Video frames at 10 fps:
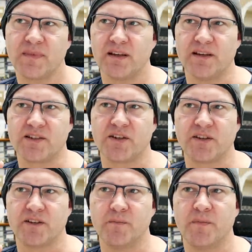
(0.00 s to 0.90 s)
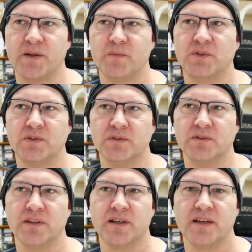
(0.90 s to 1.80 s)
it's got minimal
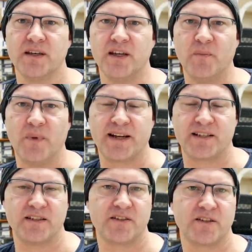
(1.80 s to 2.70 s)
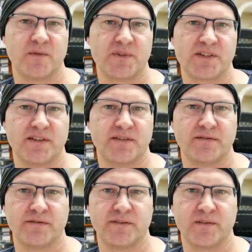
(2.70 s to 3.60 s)
impact in terms
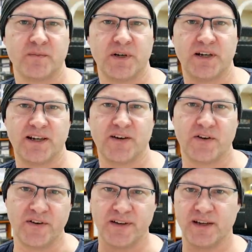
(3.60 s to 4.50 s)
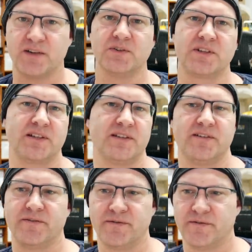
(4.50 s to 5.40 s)
of my own health
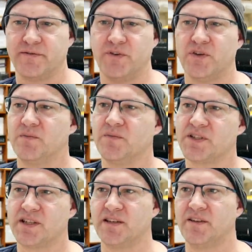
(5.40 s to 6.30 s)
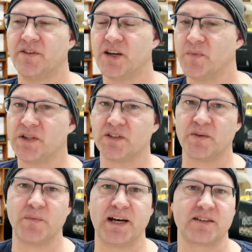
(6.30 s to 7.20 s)
and fumes and environmental
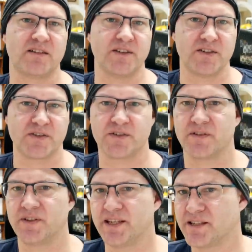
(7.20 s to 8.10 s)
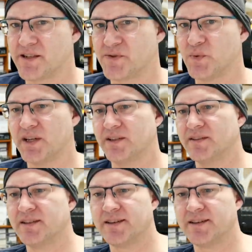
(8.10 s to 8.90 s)
impact and those sorts of things as well.